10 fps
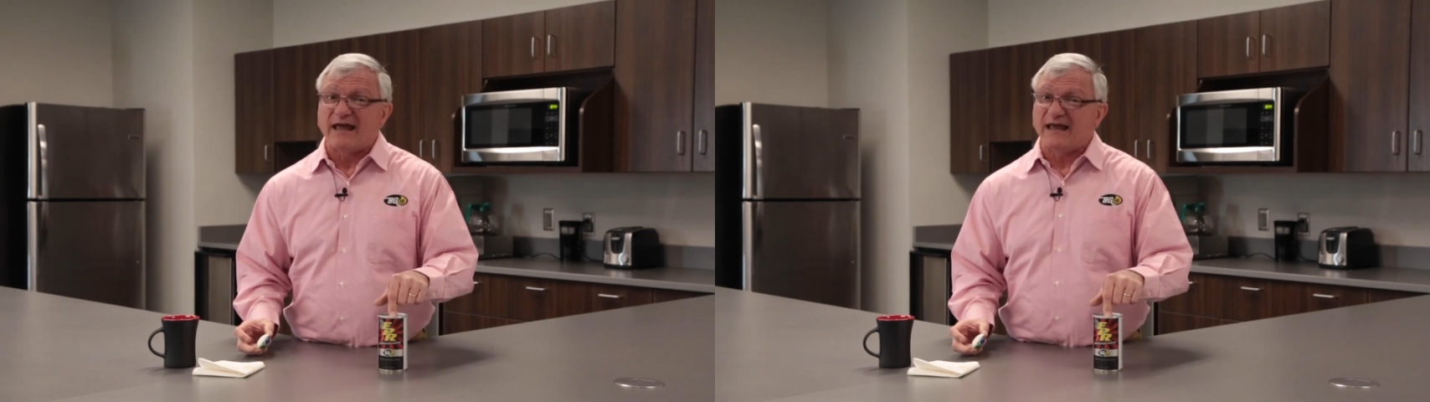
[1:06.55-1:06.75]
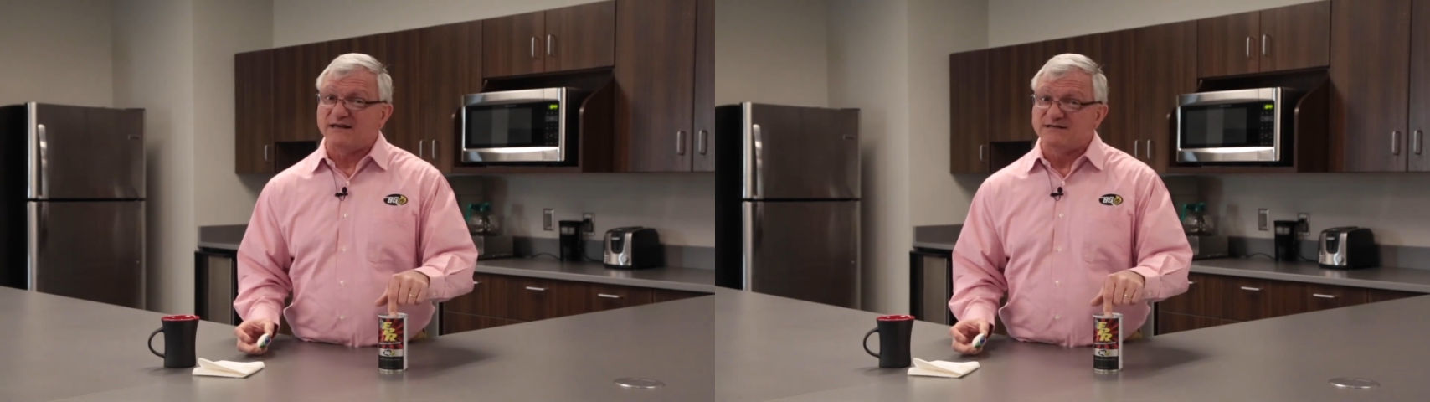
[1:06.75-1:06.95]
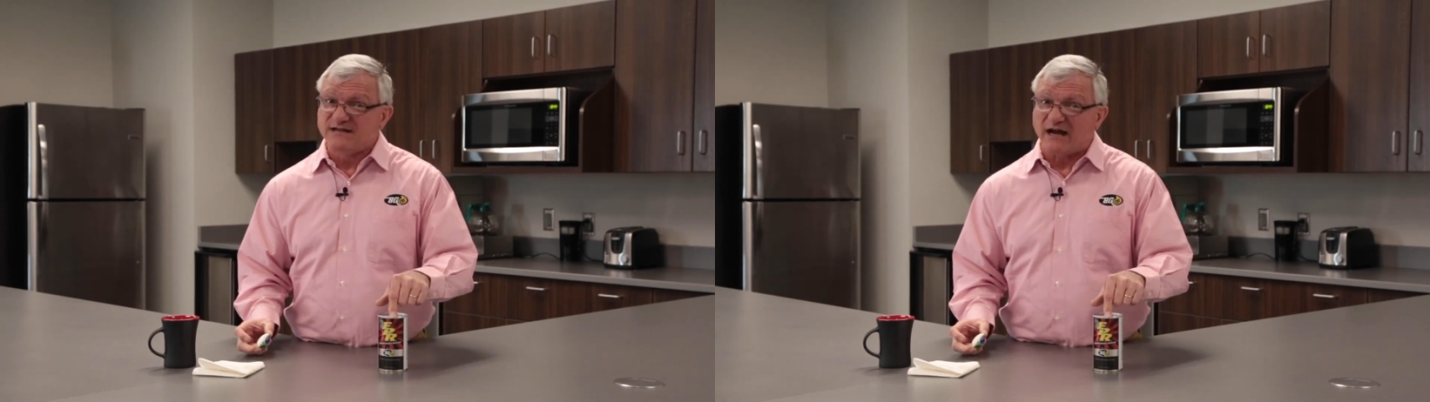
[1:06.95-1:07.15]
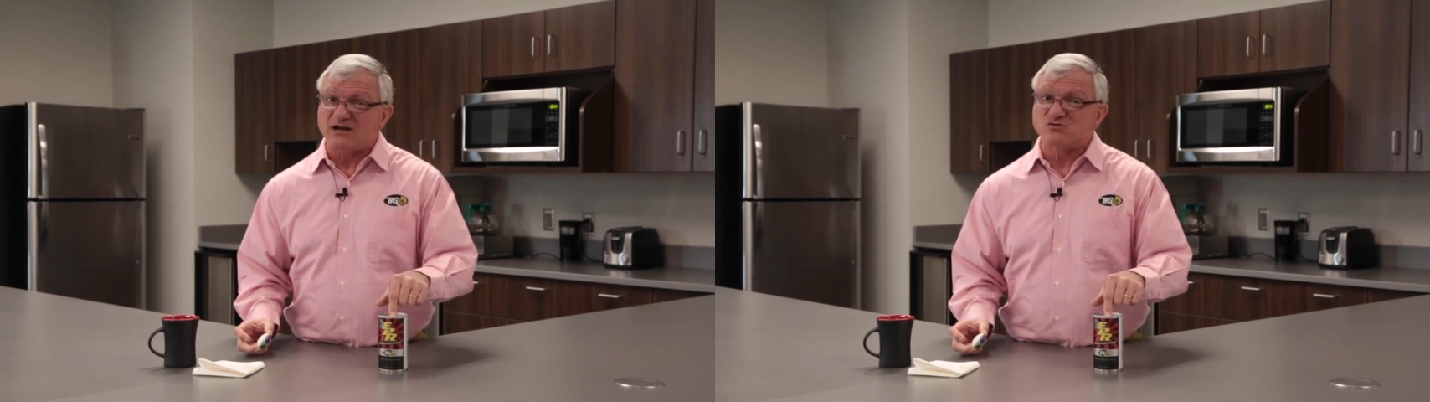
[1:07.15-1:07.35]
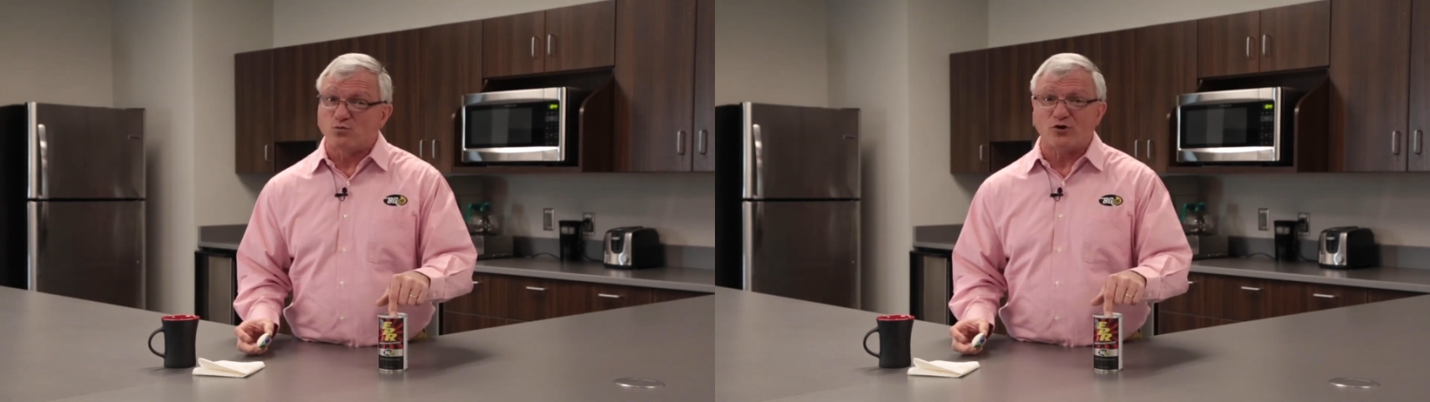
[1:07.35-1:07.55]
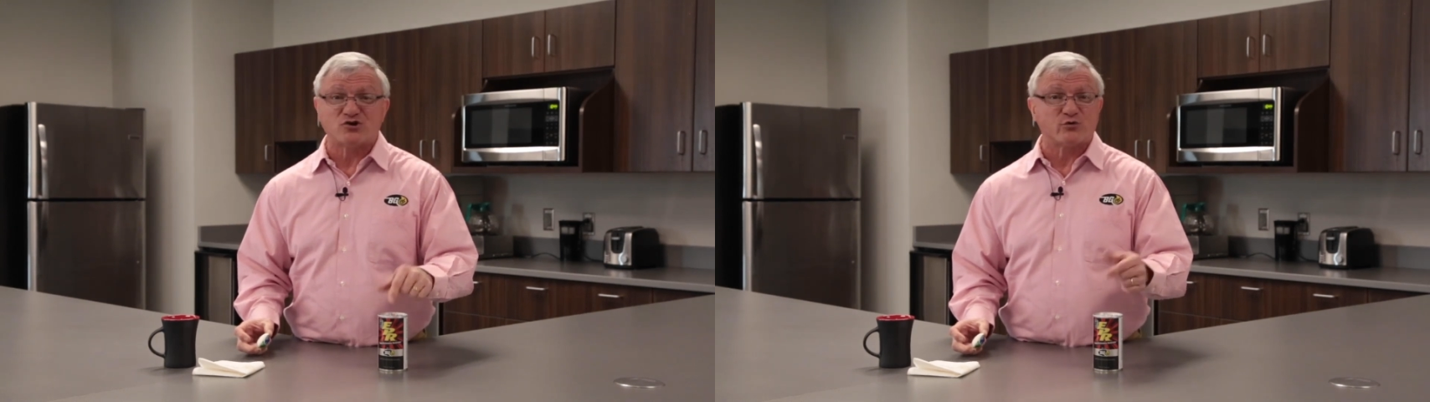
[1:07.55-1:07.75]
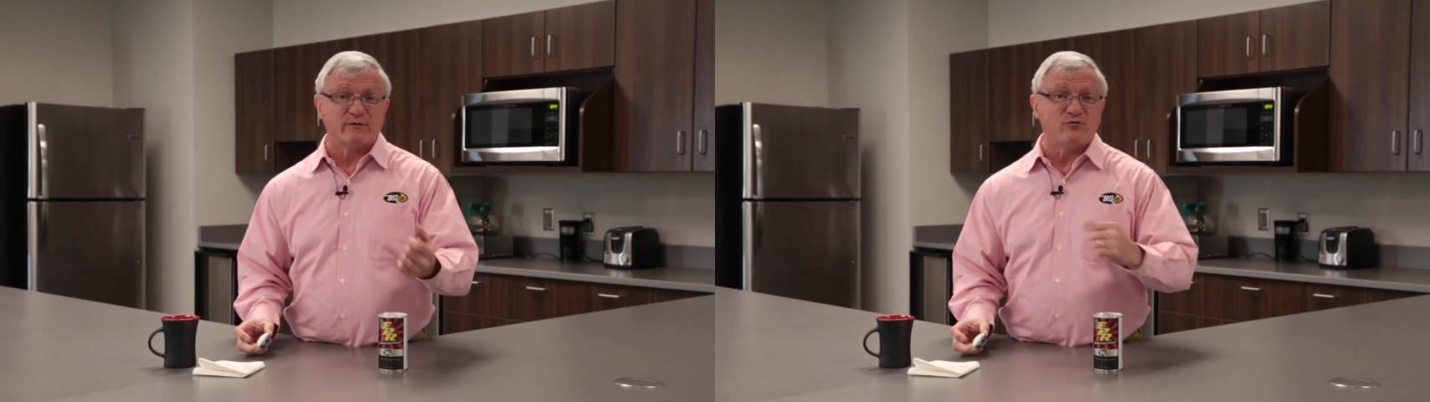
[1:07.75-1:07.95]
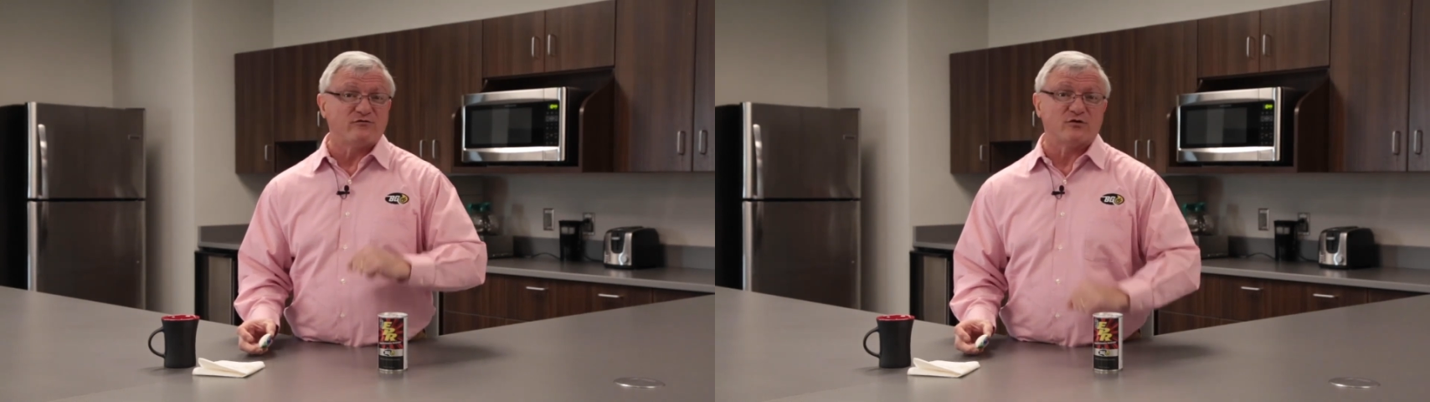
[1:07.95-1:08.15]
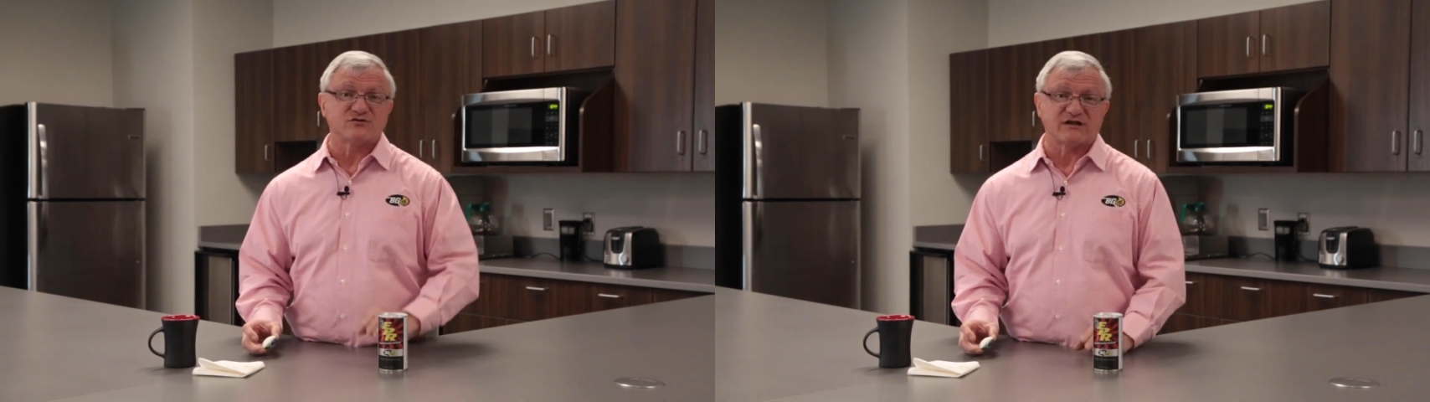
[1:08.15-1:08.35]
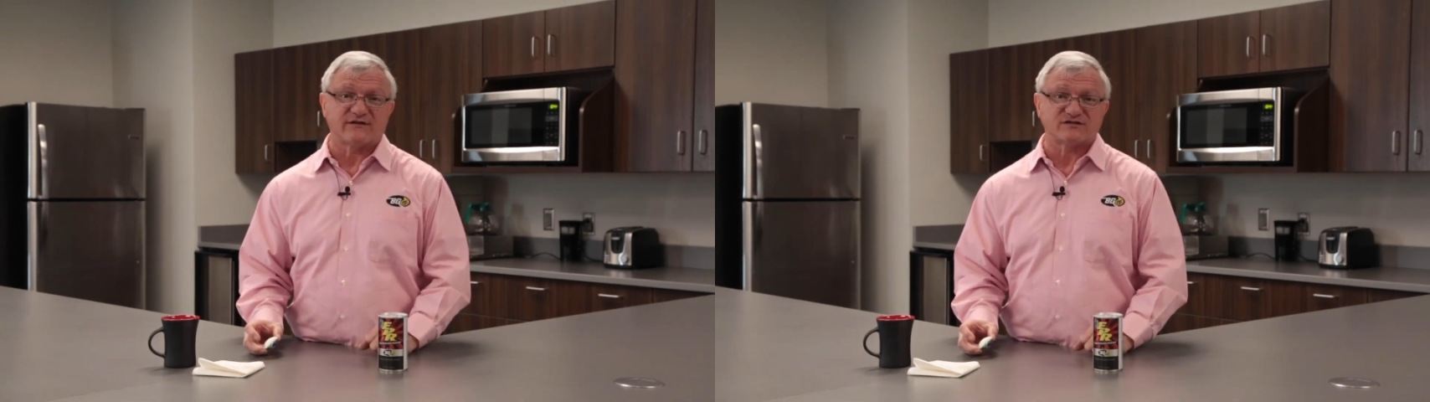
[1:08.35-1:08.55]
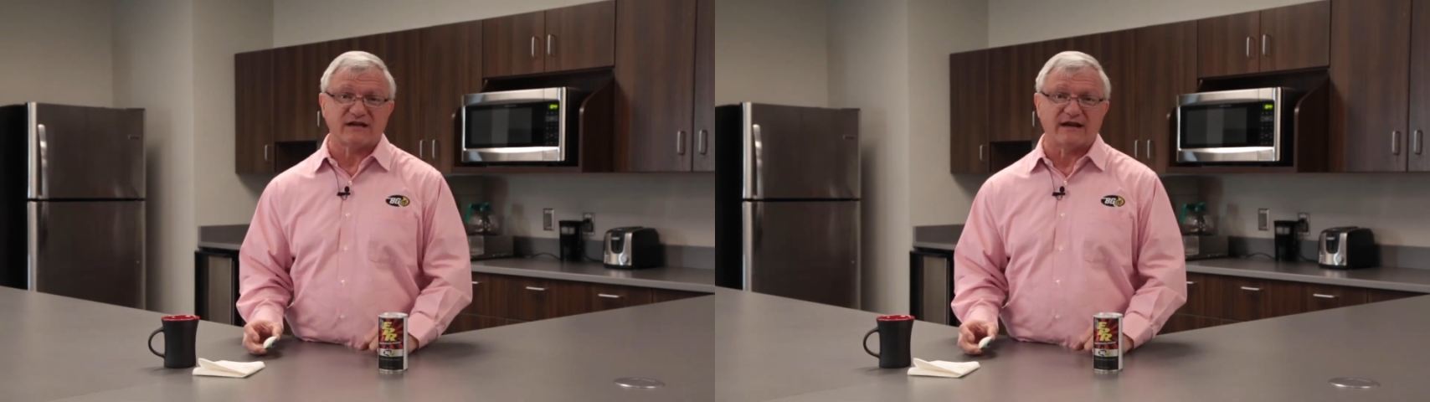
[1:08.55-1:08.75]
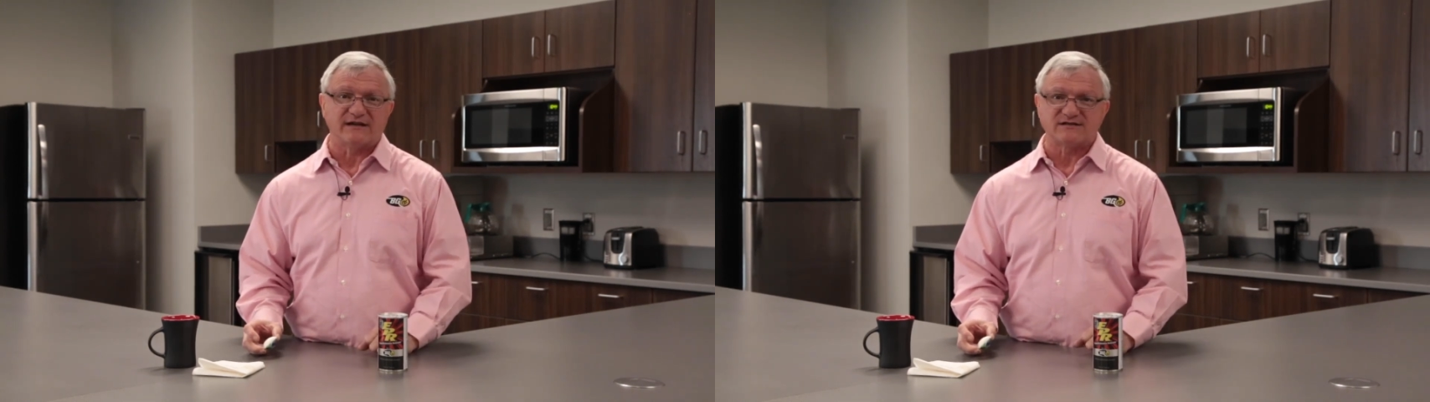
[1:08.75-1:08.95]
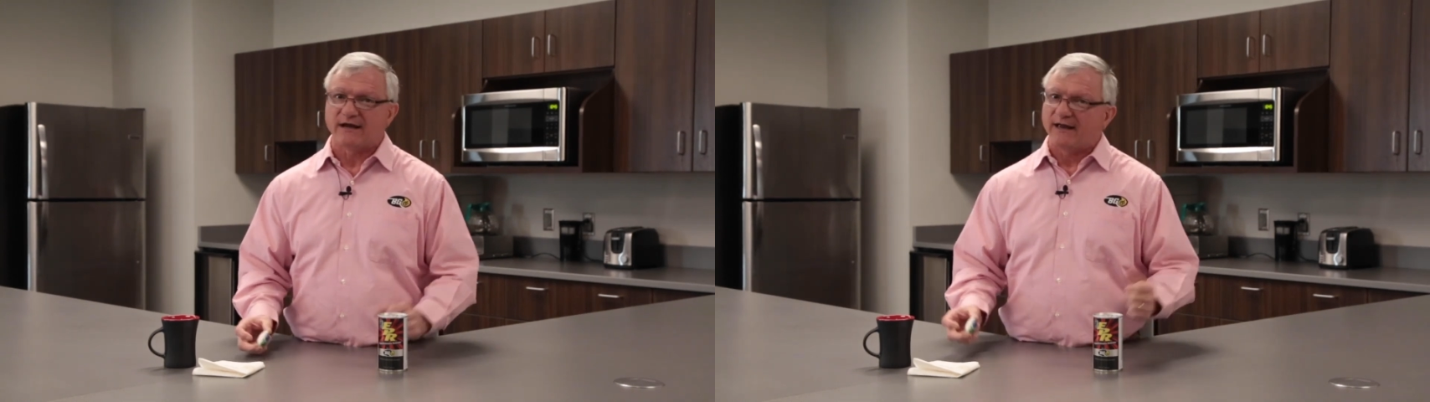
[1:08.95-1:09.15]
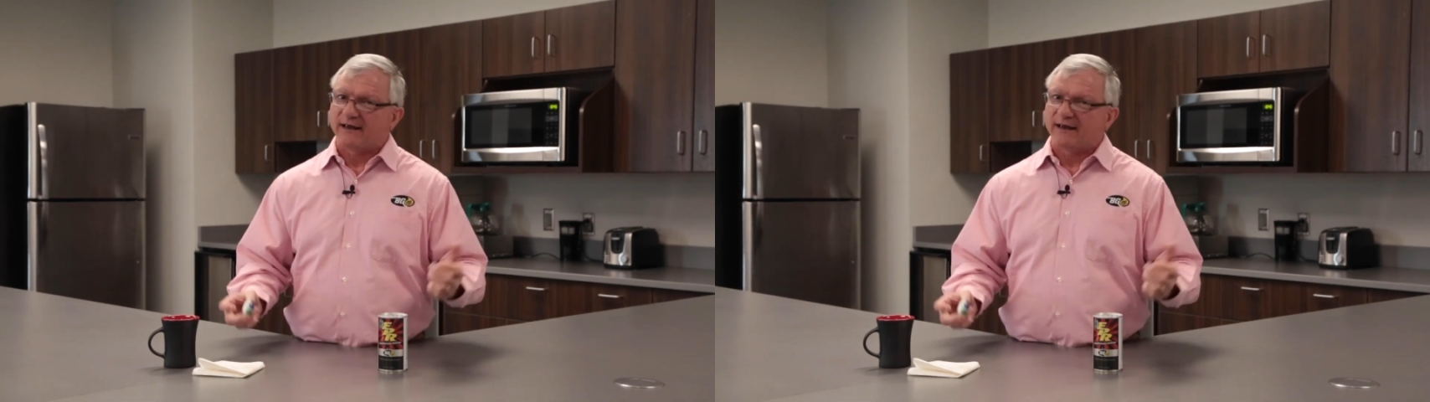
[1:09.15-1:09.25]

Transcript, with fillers: and does work to remove those tough stains.